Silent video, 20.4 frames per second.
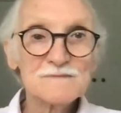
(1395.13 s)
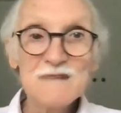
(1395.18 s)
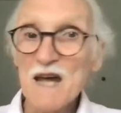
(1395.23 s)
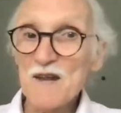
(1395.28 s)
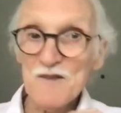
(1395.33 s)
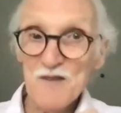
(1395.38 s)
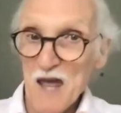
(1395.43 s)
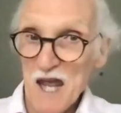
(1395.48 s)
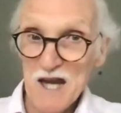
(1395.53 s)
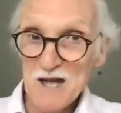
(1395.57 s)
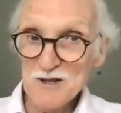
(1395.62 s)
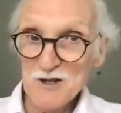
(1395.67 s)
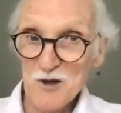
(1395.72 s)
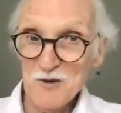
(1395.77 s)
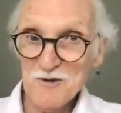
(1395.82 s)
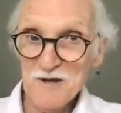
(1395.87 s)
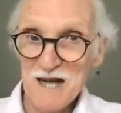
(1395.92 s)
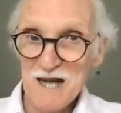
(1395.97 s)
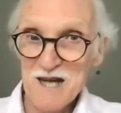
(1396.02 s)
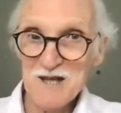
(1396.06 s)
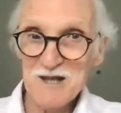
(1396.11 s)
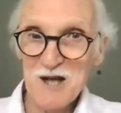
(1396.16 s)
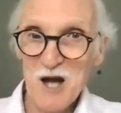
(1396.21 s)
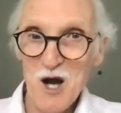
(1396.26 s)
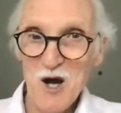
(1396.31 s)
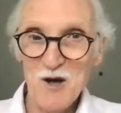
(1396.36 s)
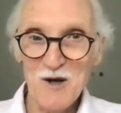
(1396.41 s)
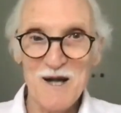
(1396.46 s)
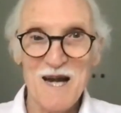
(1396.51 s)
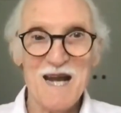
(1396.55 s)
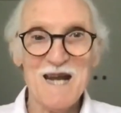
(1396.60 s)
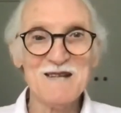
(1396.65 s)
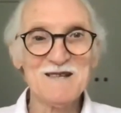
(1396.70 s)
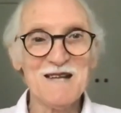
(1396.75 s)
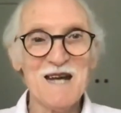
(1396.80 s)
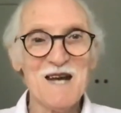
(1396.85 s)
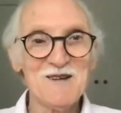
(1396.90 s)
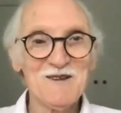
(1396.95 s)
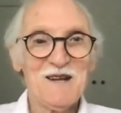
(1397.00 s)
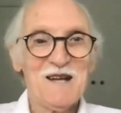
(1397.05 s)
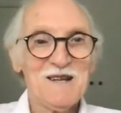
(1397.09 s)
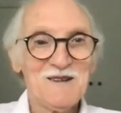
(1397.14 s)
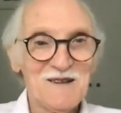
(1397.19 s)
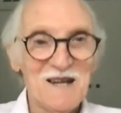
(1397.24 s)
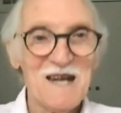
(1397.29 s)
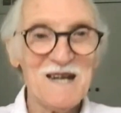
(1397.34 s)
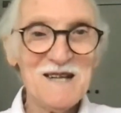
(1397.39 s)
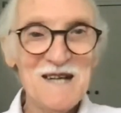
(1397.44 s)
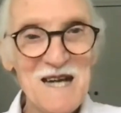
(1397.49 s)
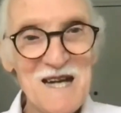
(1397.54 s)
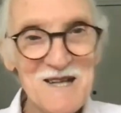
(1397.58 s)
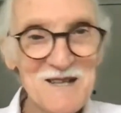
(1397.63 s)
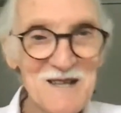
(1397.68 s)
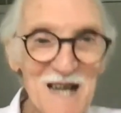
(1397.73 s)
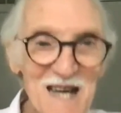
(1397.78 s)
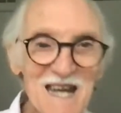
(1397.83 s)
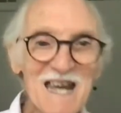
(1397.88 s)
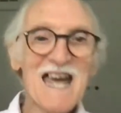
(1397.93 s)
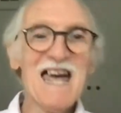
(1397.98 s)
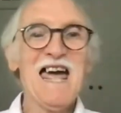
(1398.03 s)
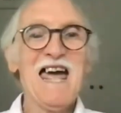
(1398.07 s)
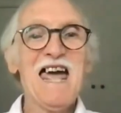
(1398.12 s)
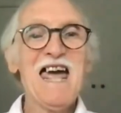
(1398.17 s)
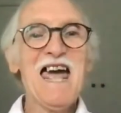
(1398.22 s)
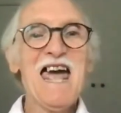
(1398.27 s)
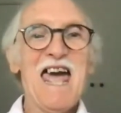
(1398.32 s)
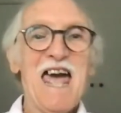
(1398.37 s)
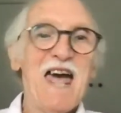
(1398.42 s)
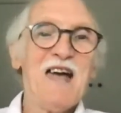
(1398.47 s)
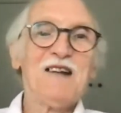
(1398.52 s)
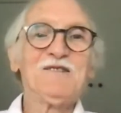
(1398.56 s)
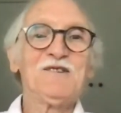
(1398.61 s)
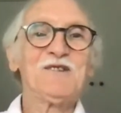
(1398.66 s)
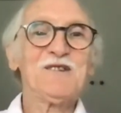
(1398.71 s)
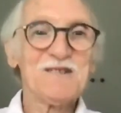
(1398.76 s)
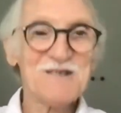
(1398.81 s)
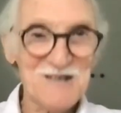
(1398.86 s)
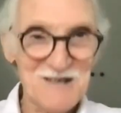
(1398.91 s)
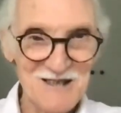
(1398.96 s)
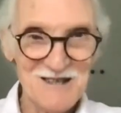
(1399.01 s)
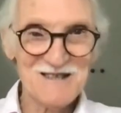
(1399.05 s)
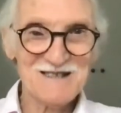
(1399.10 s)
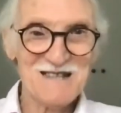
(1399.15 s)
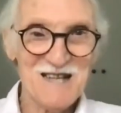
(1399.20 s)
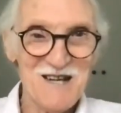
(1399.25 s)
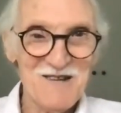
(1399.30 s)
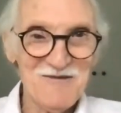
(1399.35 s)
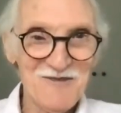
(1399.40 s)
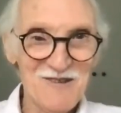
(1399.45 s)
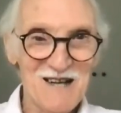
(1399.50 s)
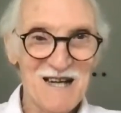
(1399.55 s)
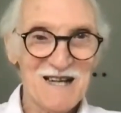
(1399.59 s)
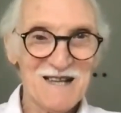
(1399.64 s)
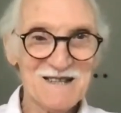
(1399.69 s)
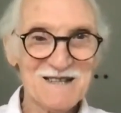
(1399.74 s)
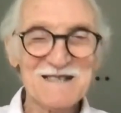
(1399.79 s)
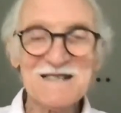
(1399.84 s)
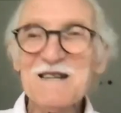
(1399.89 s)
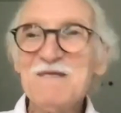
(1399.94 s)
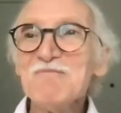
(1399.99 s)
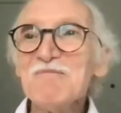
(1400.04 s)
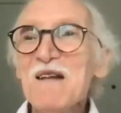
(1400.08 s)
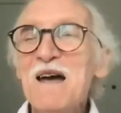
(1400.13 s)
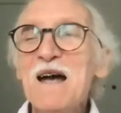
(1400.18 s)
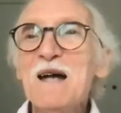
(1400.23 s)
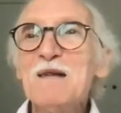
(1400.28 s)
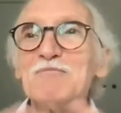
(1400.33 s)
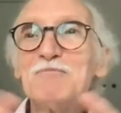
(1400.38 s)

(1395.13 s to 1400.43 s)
They don't need carnets. I think they need health certificates.